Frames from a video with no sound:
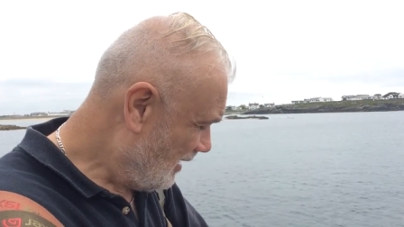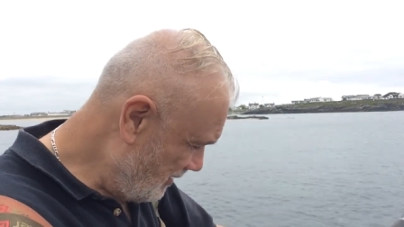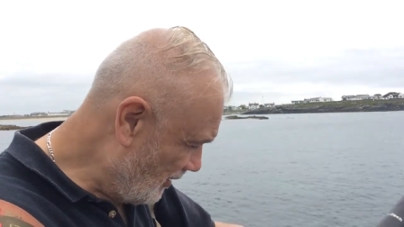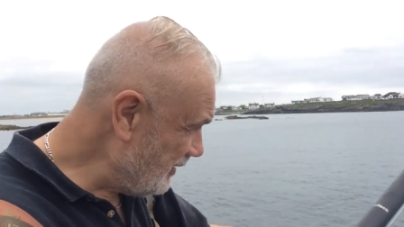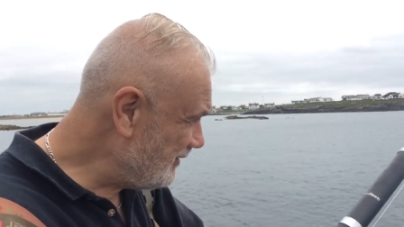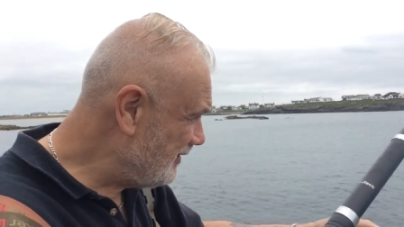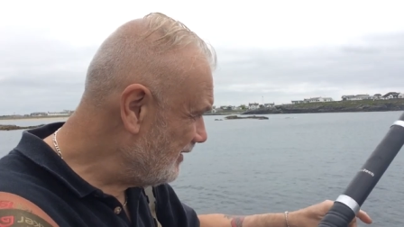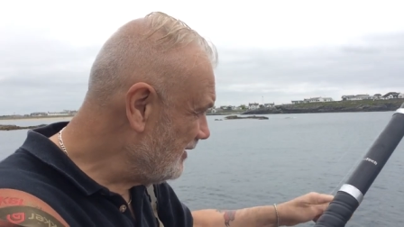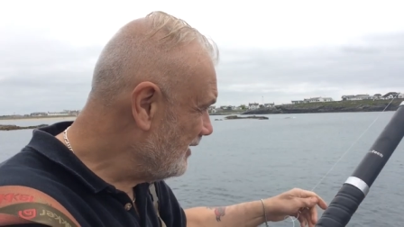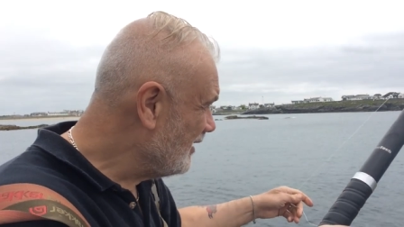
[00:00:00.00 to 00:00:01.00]
I got it
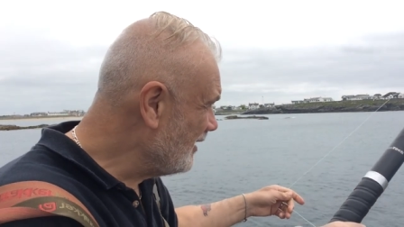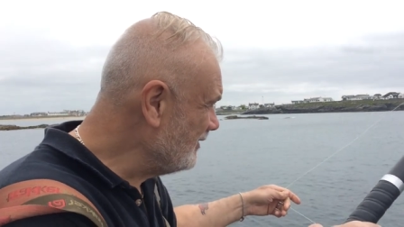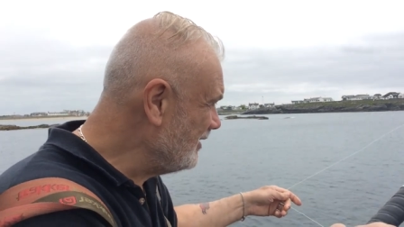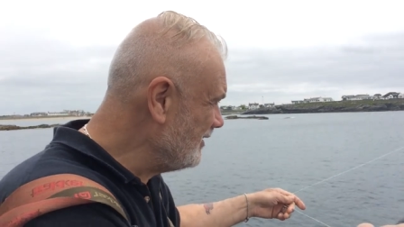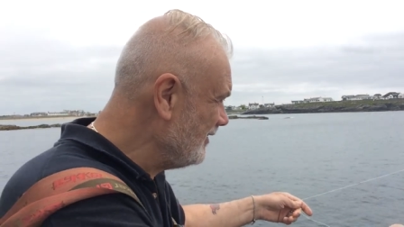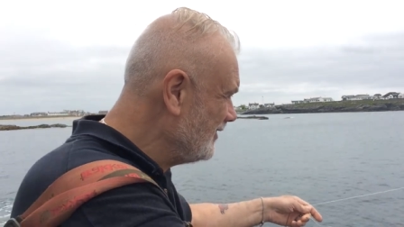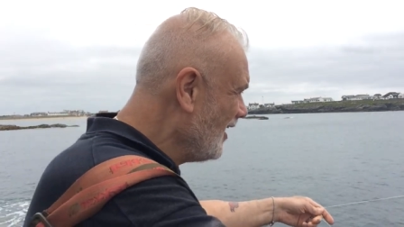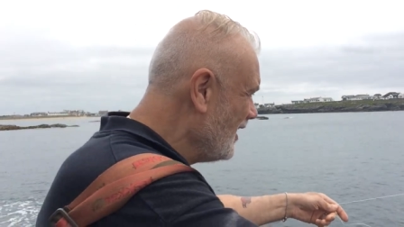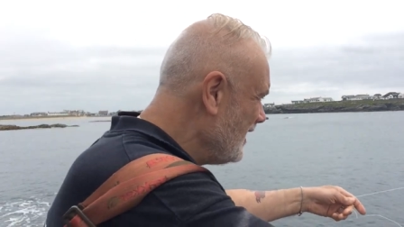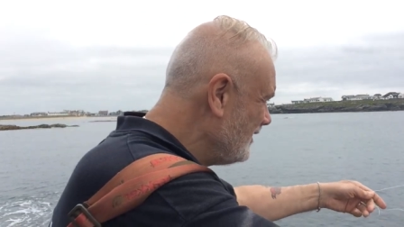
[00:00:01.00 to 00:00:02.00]
onto the
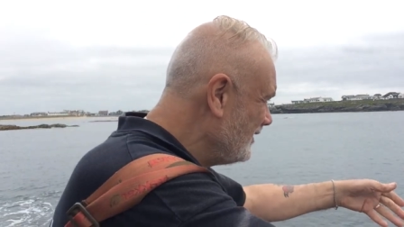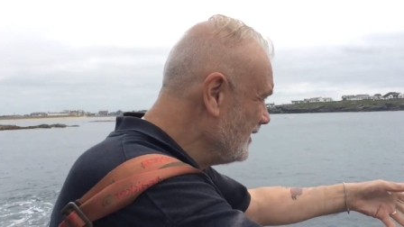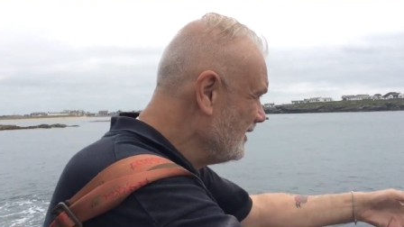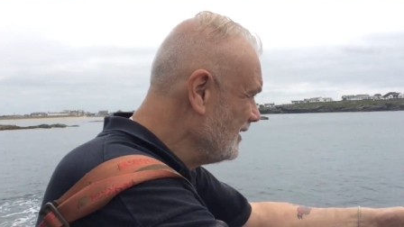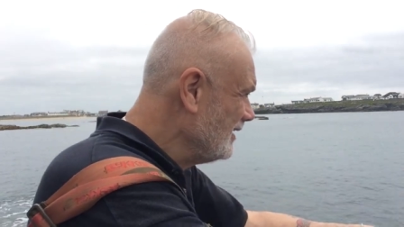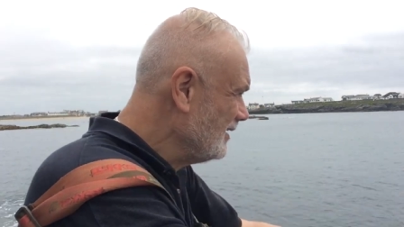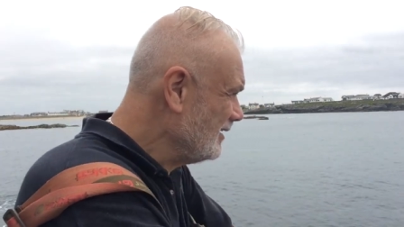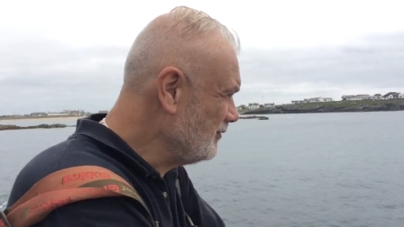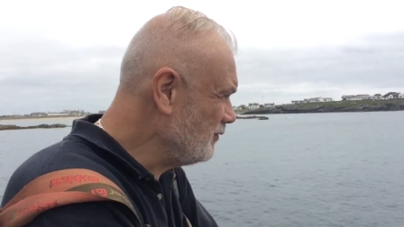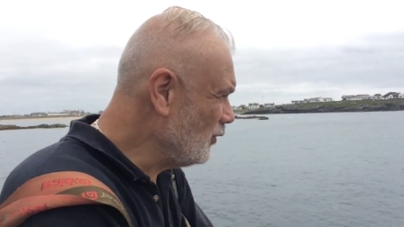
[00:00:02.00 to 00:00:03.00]
side.
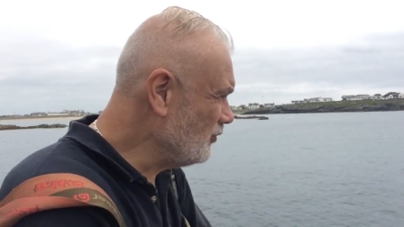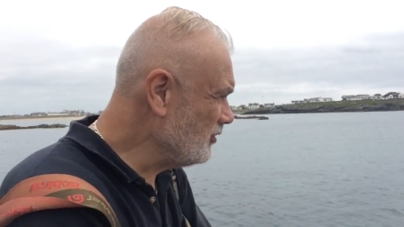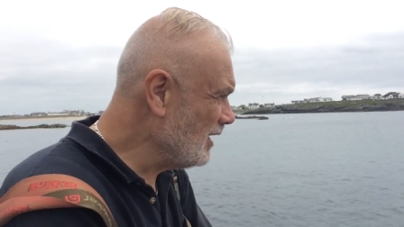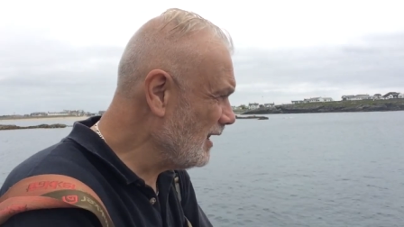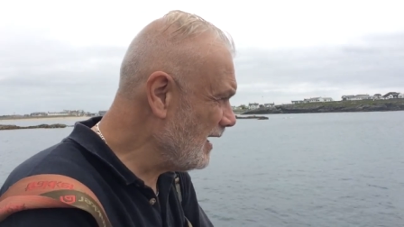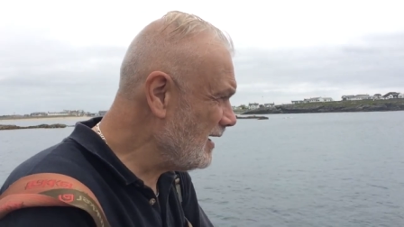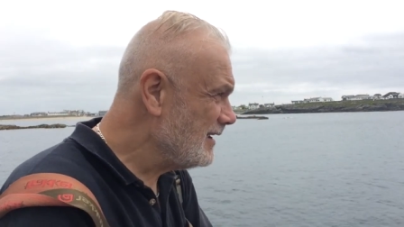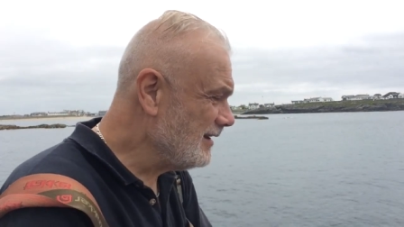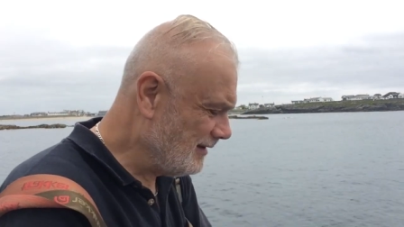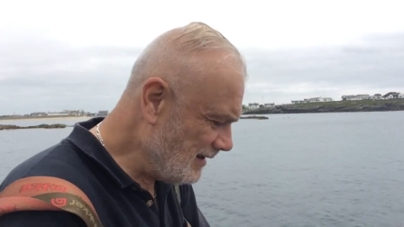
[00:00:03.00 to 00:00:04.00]
Unfortunately,
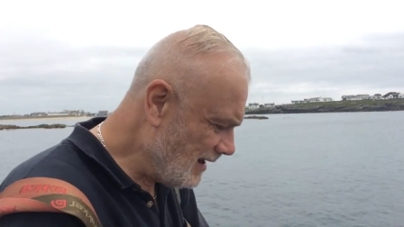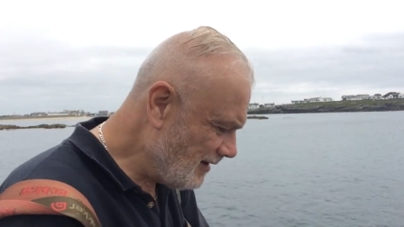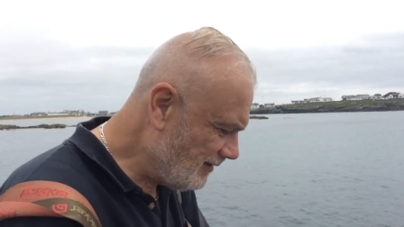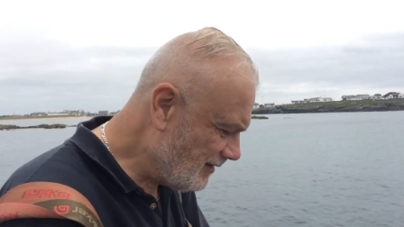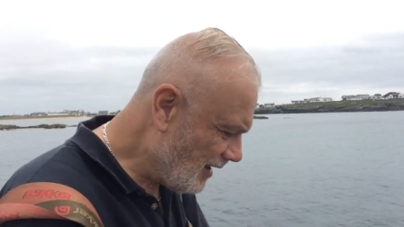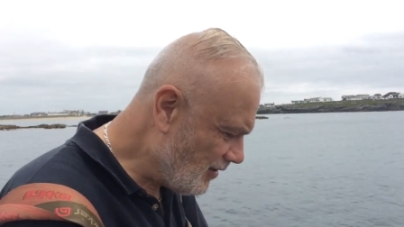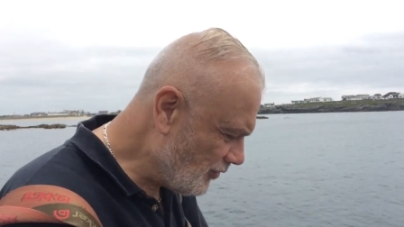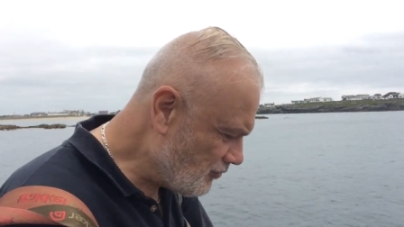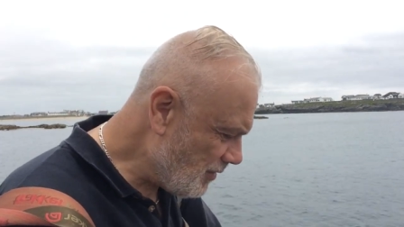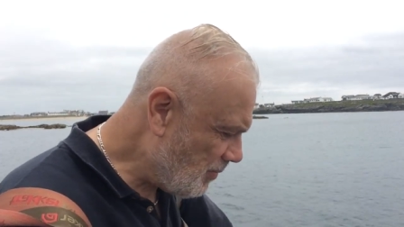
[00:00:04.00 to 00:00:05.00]
didn't get a, a,
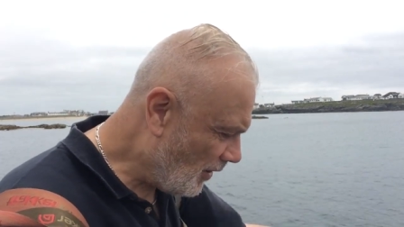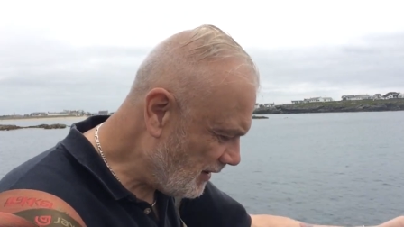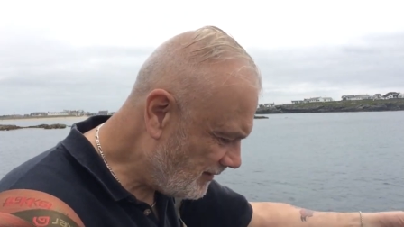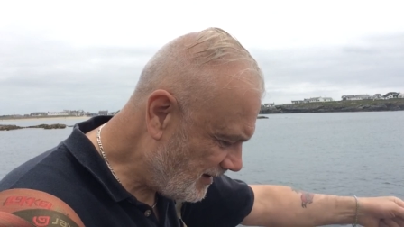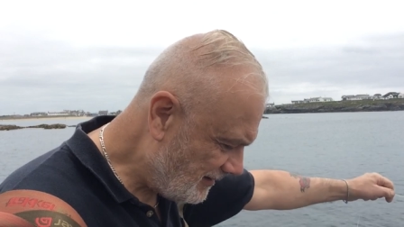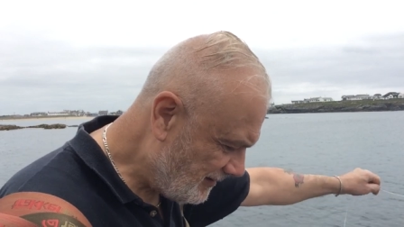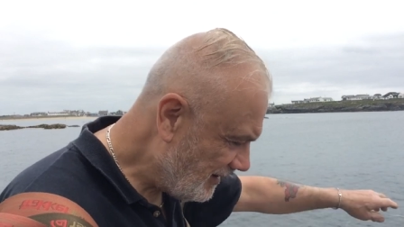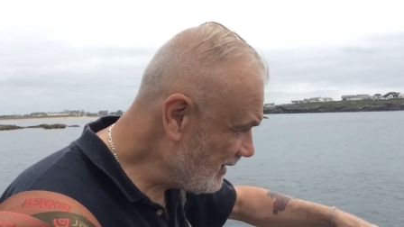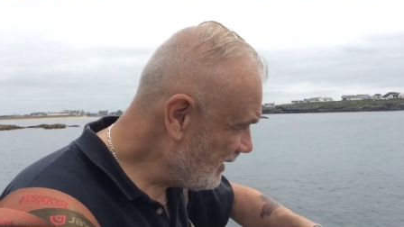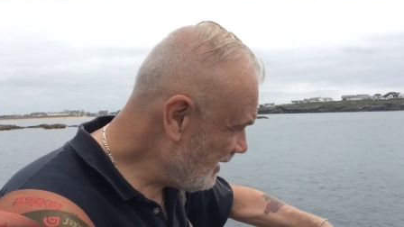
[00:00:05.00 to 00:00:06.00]
good grip on it. It
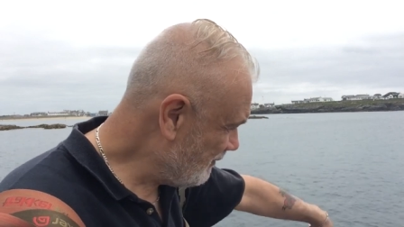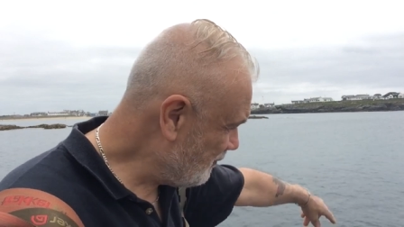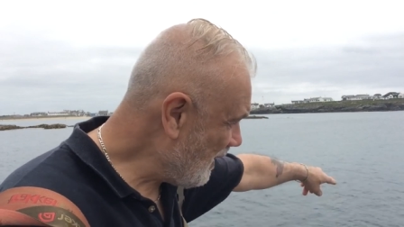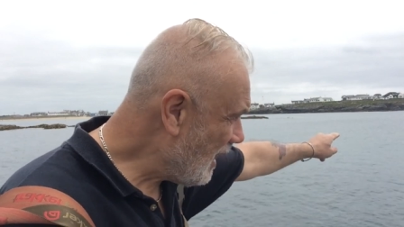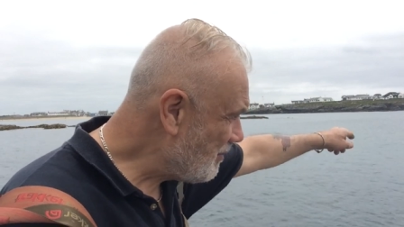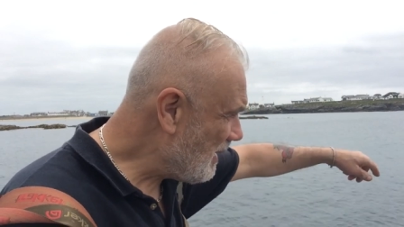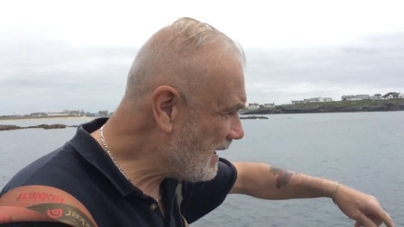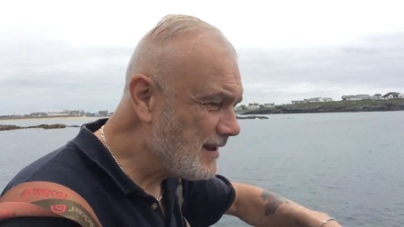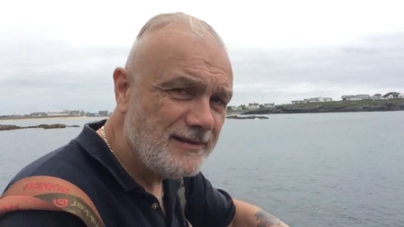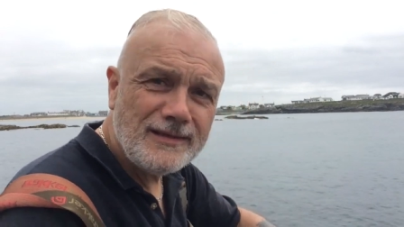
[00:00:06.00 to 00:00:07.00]
it fell
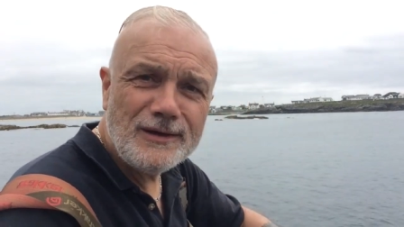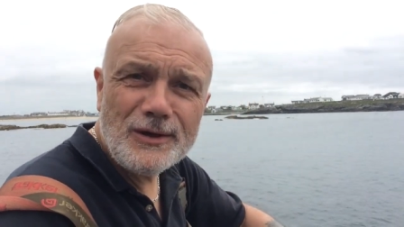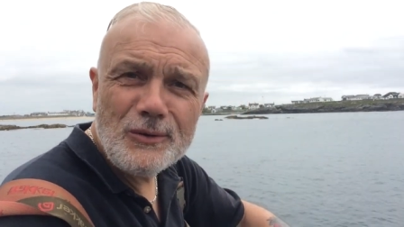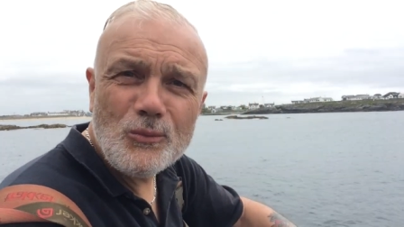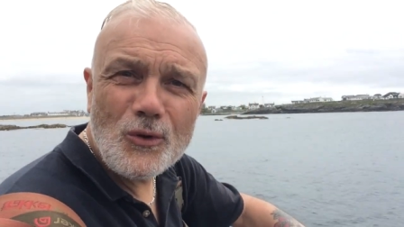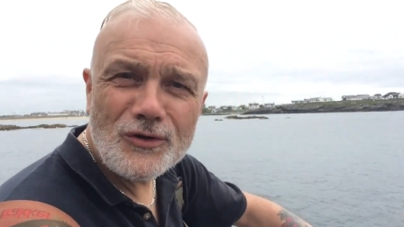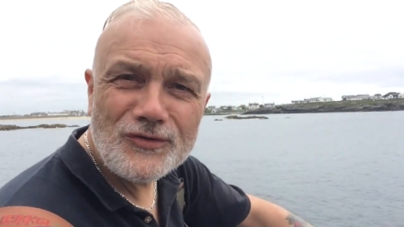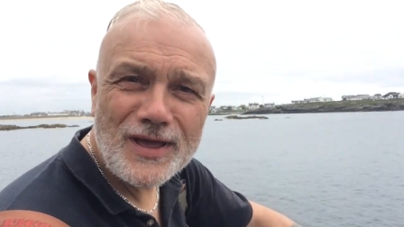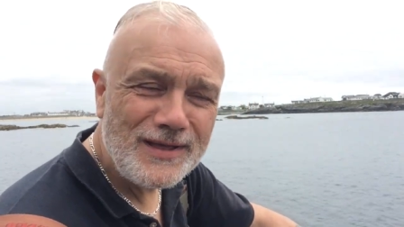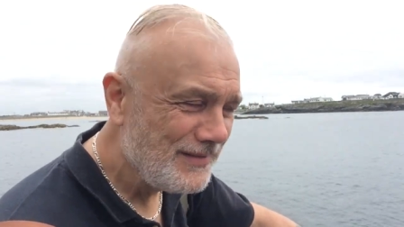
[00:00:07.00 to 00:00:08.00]
back into the
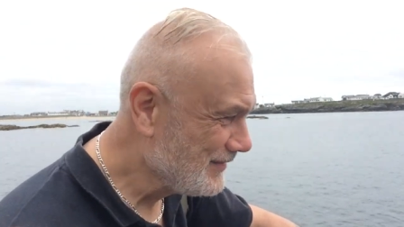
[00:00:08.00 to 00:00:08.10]
water.